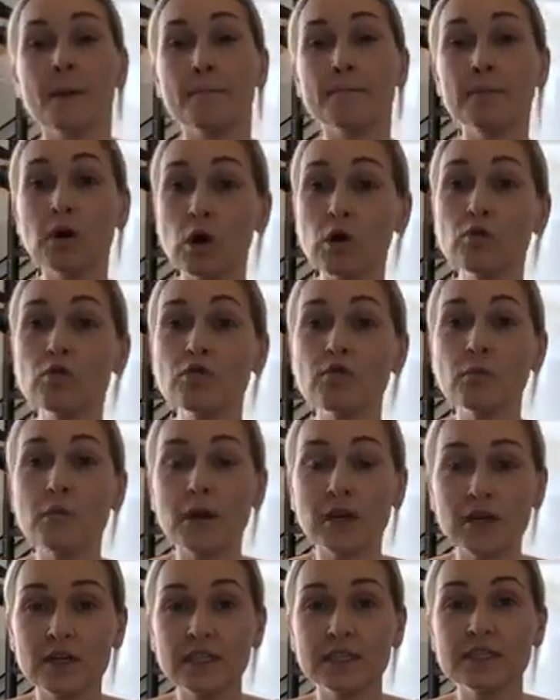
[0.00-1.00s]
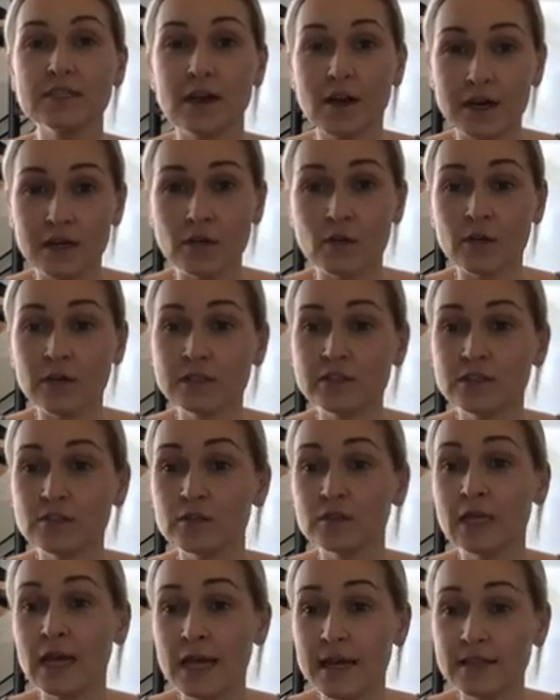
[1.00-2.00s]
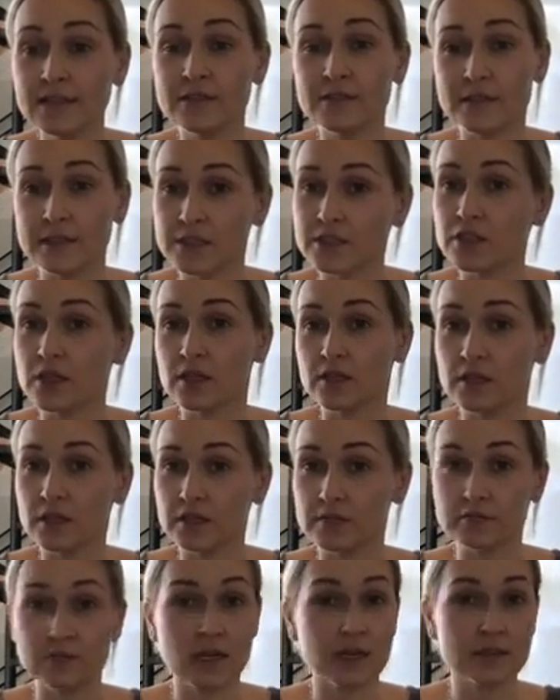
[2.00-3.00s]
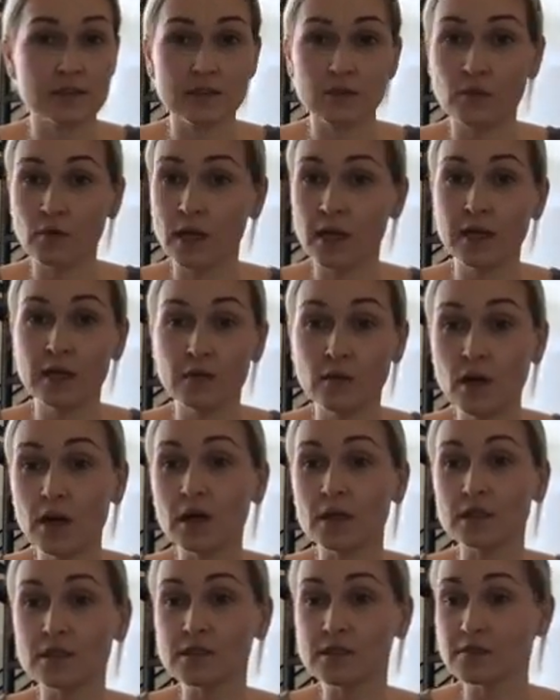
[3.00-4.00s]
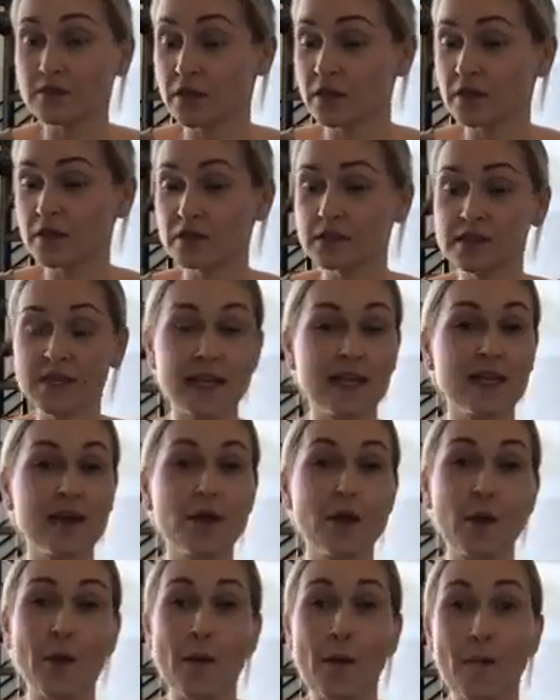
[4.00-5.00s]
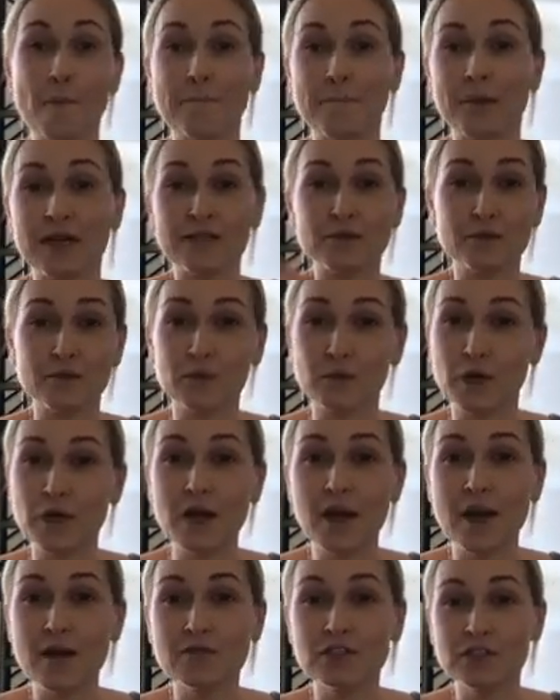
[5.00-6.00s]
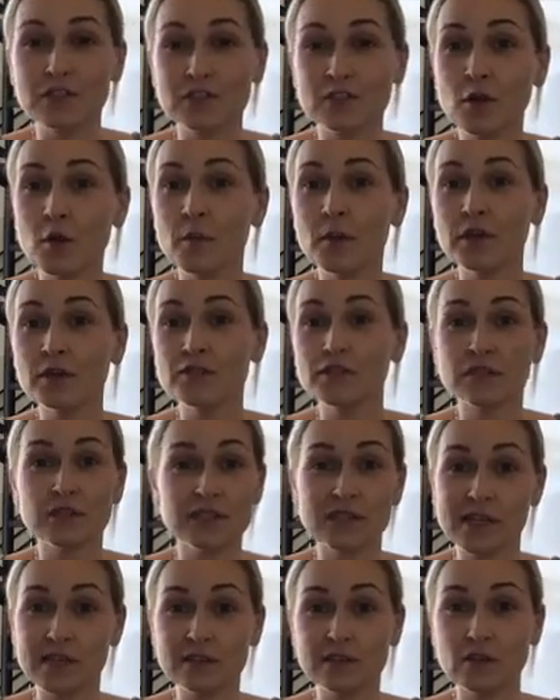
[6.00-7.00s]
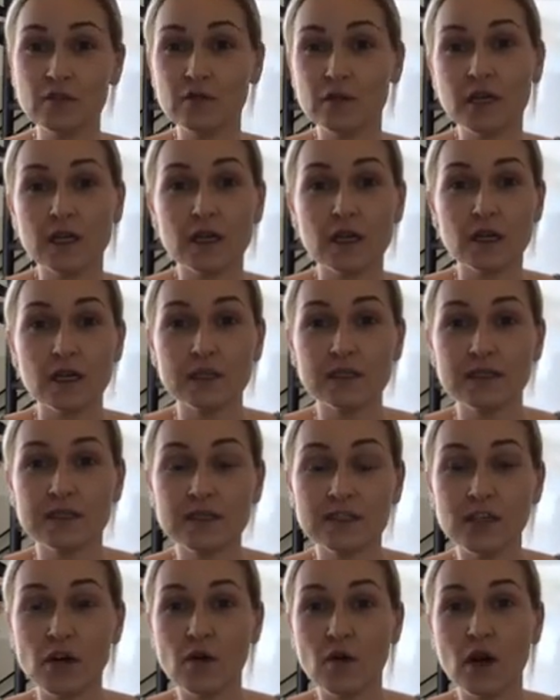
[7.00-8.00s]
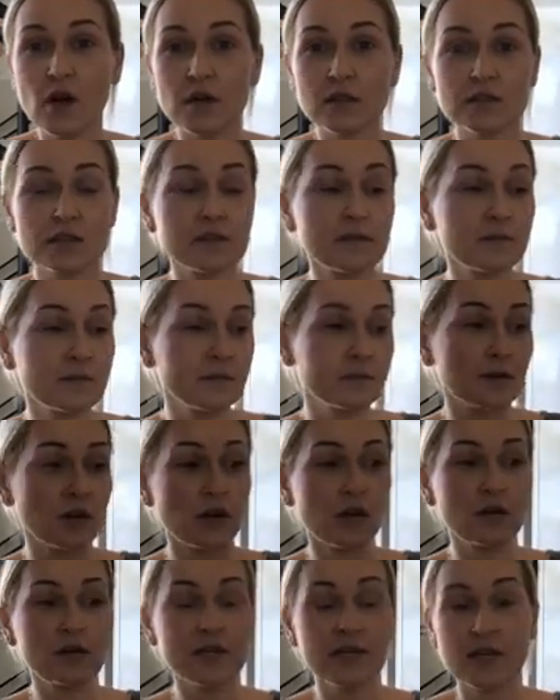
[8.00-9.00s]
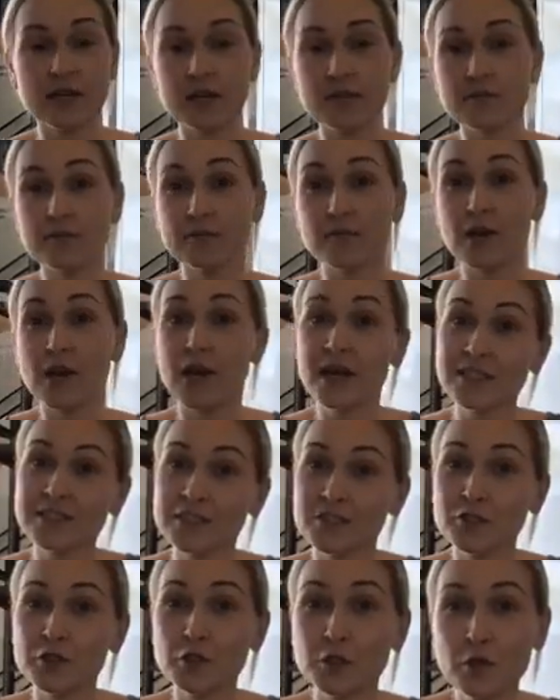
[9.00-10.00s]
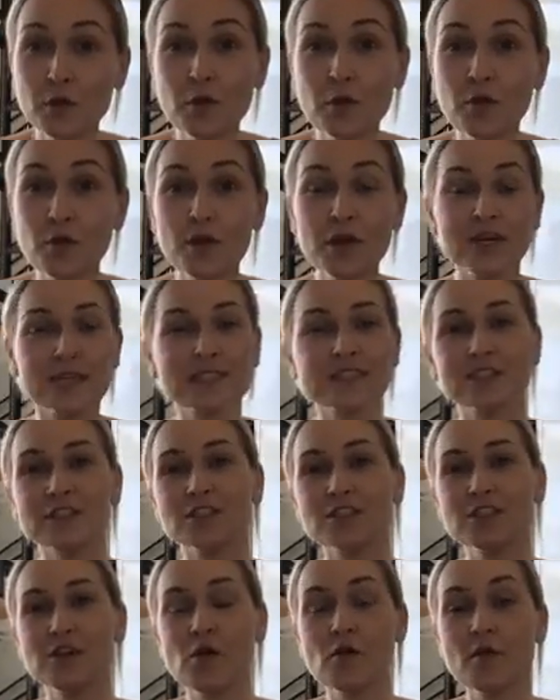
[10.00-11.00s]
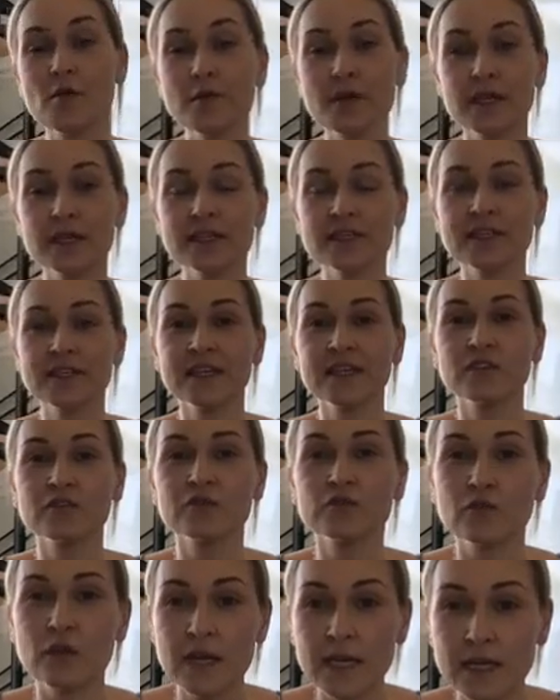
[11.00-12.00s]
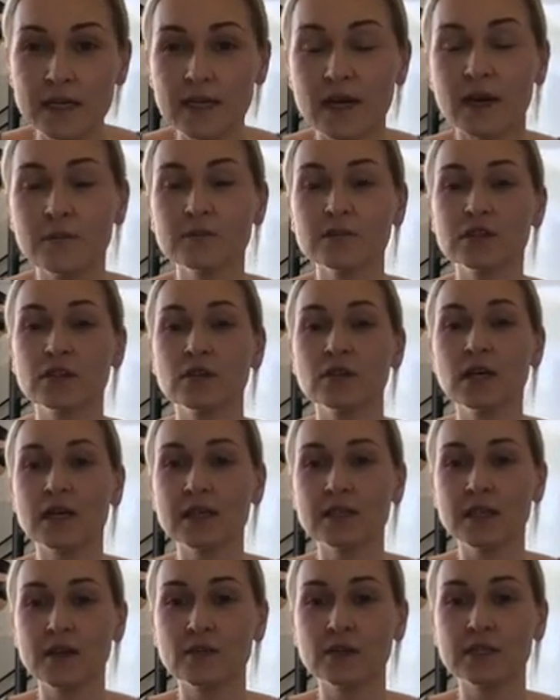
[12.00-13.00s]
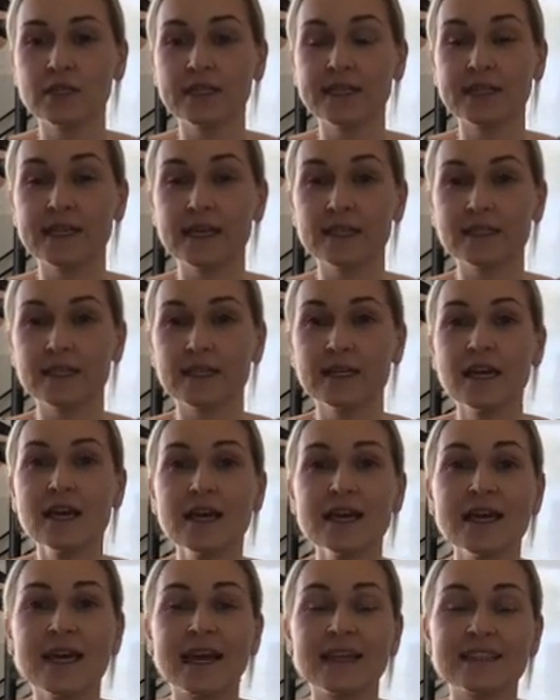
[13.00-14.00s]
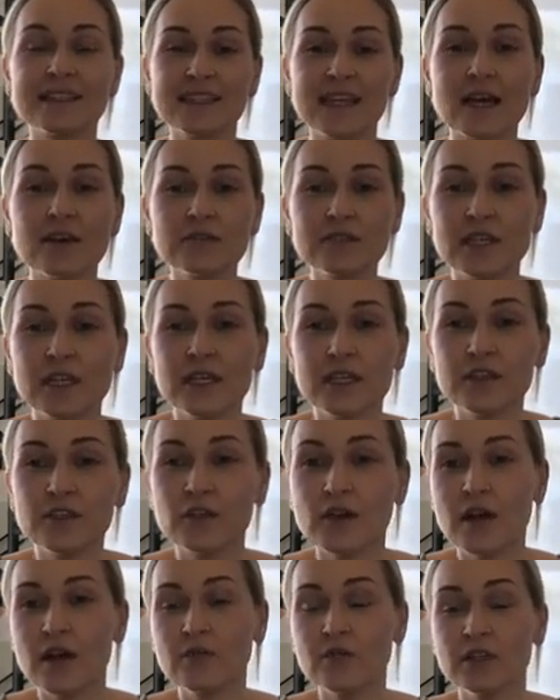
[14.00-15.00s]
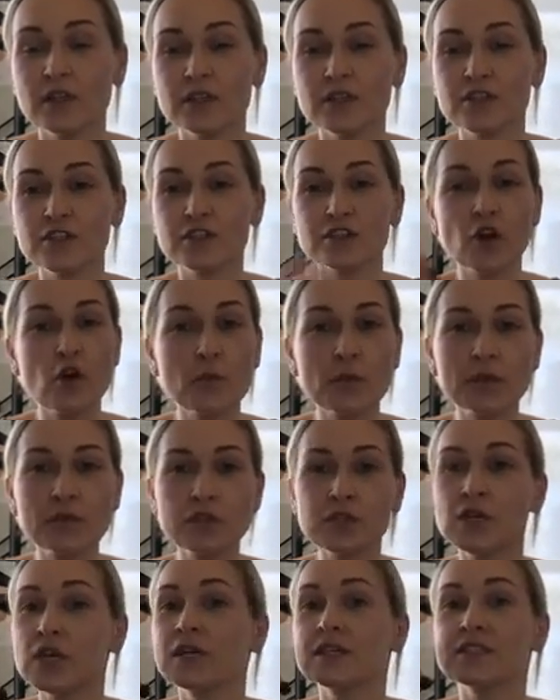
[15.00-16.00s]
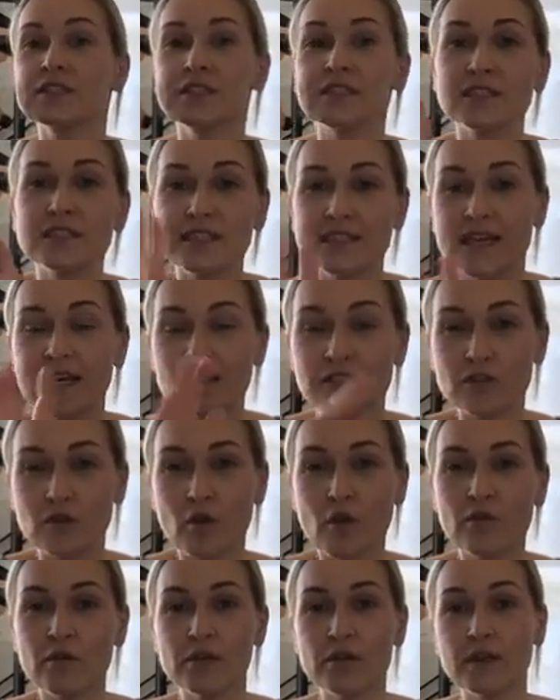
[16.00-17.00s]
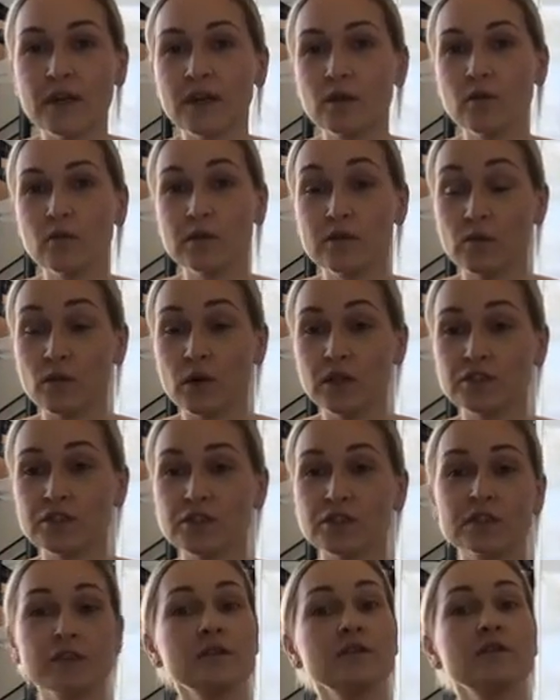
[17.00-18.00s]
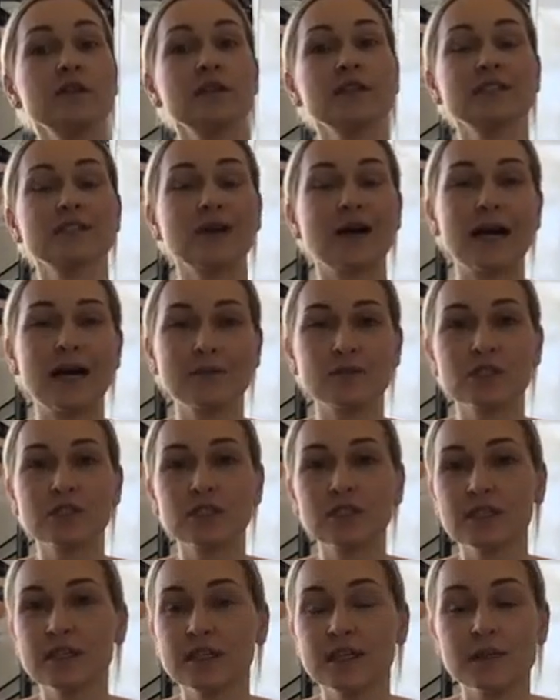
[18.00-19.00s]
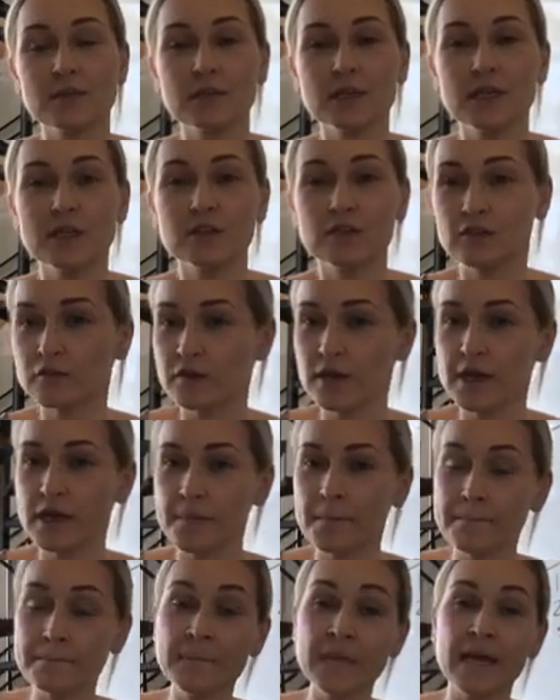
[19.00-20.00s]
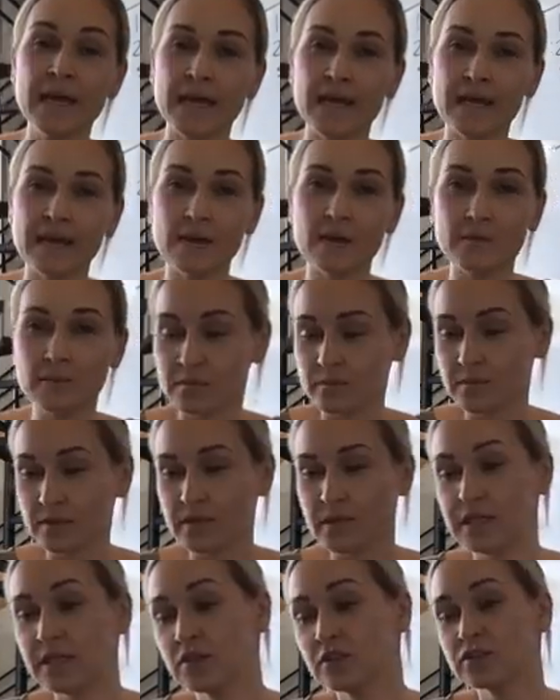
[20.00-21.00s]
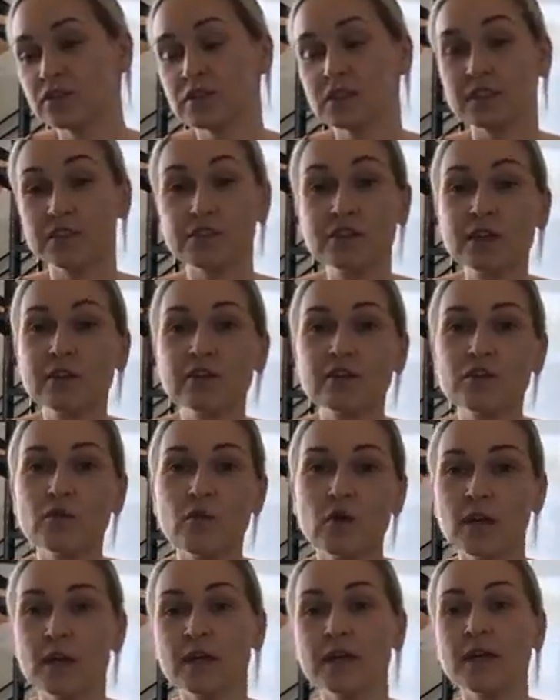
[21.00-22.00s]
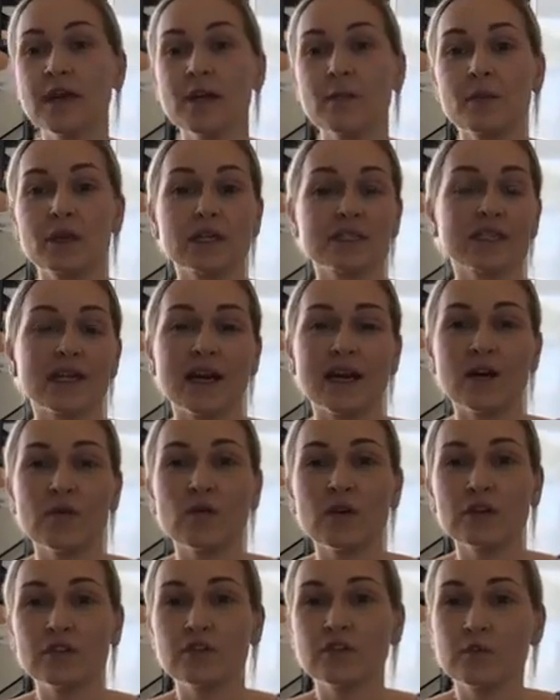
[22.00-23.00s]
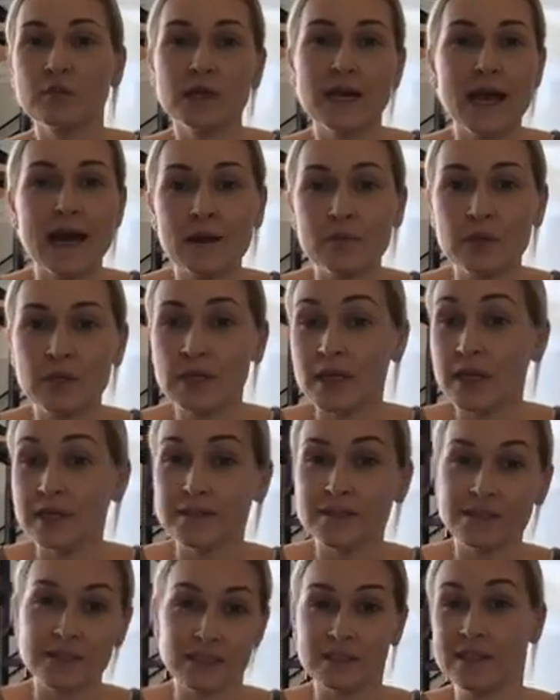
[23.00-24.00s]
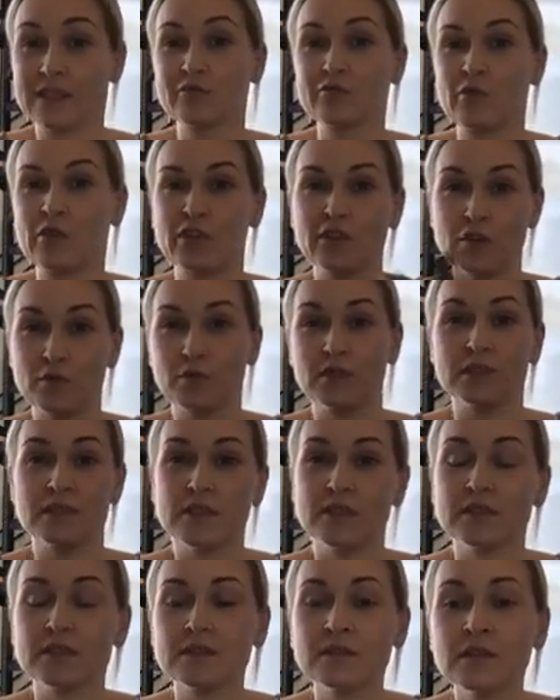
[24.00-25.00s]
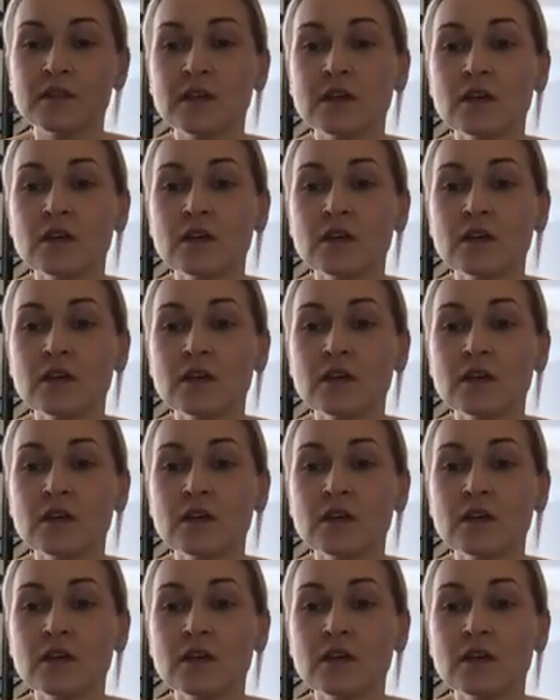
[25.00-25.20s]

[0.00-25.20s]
Both parties are going to lie to each other. That's the way it works. They're going to say, we're having so much success over here. It's so awesome. Oh yeah, us too. It's so amazing. Great. I'm so glad that we connected. It sounds like you're having so much success over there with what you're doing. So I'm just going to keep being your friend, and I'm here just to cheer you on because I want you to be happy and successful in your business.